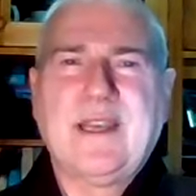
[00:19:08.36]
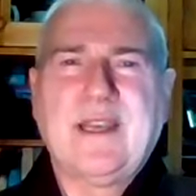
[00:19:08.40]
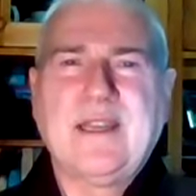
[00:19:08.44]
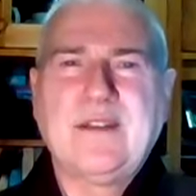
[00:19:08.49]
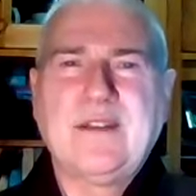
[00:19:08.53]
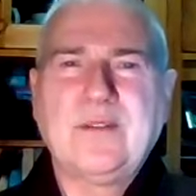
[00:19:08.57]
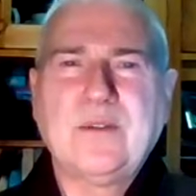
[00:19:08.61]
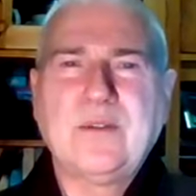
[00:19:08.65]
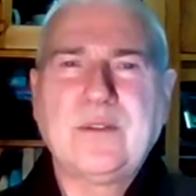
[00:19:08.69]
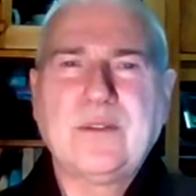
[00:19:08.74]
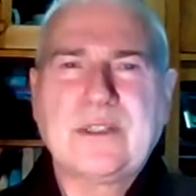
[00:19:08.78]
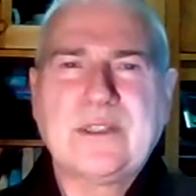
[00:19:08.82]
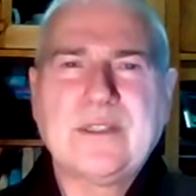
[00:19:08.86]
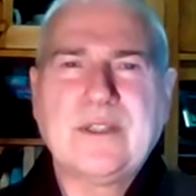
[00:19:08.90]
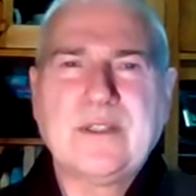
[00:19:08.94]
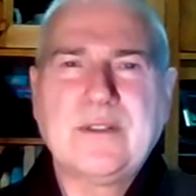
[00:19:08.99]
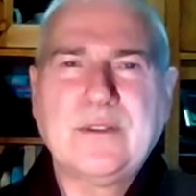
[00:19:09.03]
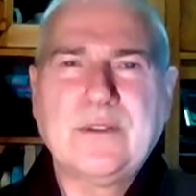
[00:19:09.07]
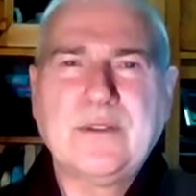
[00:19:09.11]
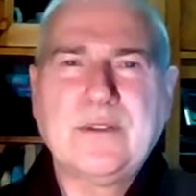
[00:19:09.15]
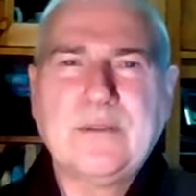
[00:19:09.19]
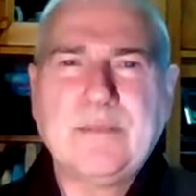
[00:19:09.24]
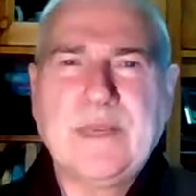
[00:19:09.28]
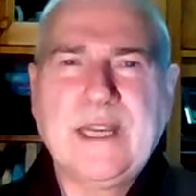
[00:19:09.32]
And
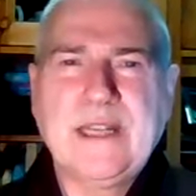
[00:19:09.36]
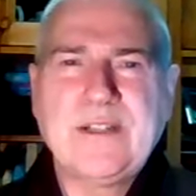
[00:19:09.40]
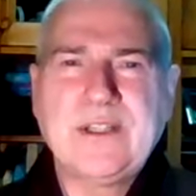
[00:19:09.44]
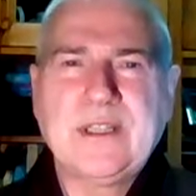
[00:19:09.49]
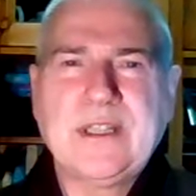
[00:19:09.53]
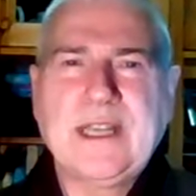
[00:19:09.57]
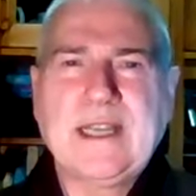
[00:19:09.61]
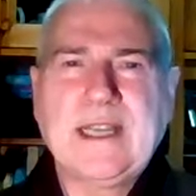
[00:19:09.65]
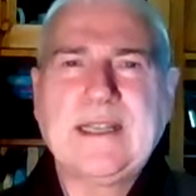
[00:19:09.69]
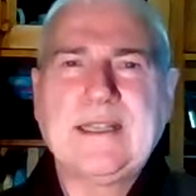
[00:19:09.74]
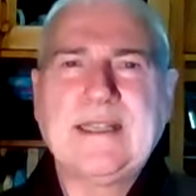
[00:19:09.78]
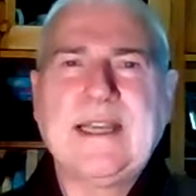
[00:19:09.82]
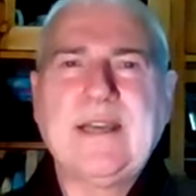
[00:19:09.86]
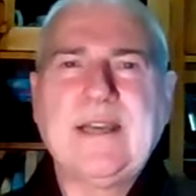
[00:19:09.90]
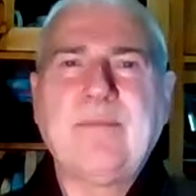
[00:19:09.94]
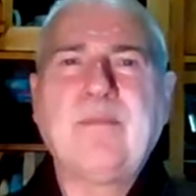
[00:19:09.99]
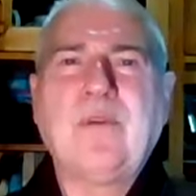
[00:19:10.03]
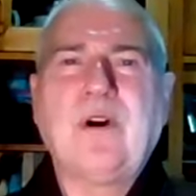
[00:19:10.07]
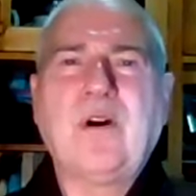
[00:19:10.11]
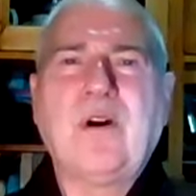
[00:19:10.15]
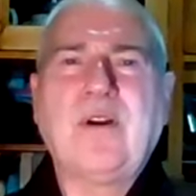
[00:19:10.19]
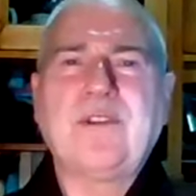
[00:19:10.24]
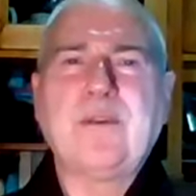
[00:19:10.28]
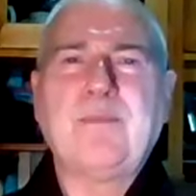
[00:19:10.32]
also imagining
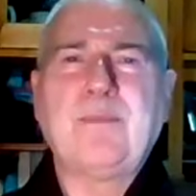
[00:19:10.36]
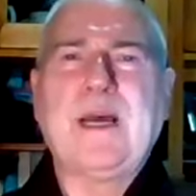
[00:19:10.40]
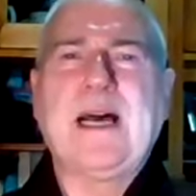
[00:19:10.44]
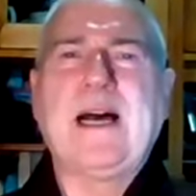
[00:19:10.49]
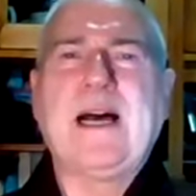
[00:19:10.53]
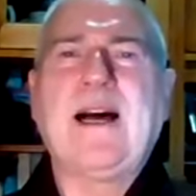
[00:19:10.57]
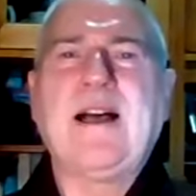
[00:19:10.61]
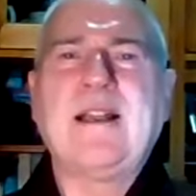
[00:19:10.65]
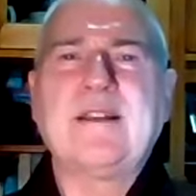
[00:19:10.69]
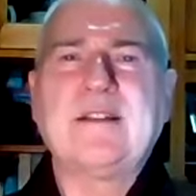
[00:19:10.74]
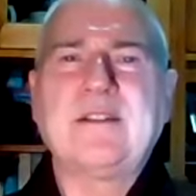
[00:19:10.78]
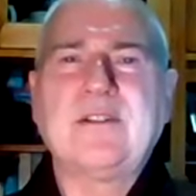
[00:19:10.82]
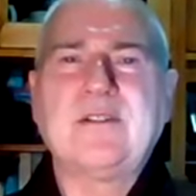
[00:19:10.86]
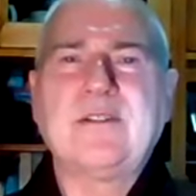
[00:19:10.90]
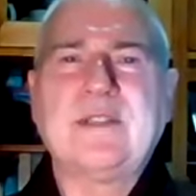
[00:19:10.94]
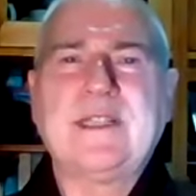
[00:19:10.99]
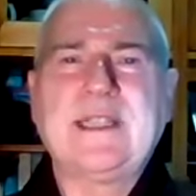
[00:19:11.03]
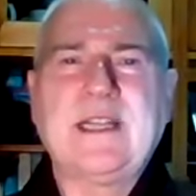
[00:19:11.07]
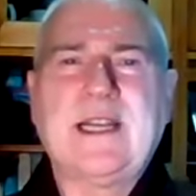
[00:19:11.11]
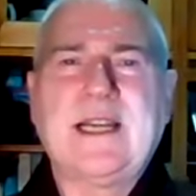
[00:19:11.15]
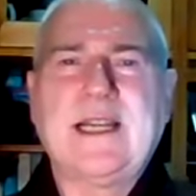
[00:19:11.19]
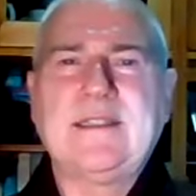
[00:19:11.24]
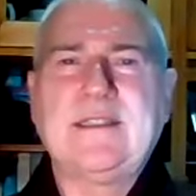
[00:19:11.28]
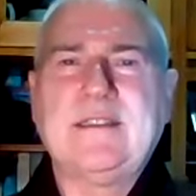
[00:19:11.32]
them on the path to
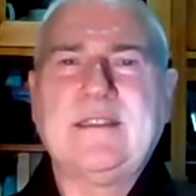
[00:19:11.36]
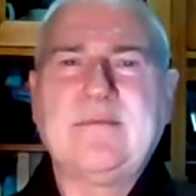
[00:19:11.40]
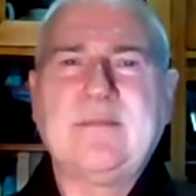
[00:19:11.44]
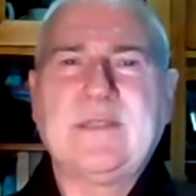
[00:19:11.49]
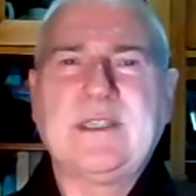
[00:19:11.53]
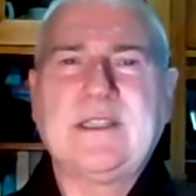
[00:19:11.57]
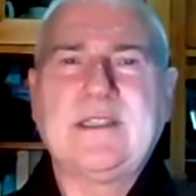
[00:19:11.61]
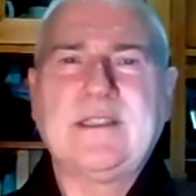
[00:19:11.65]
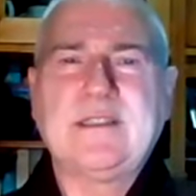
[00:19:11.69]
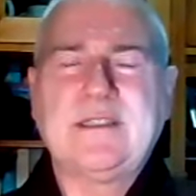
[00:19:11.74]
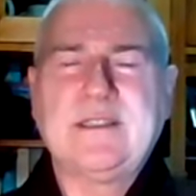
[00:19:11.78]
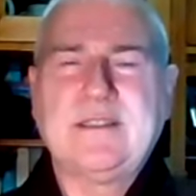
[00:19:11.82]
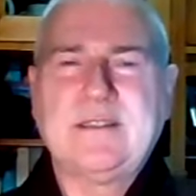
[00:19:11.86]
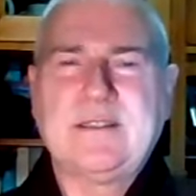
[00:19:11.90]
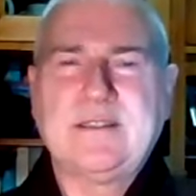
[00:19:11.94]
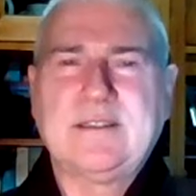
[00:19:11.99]
enlightenment.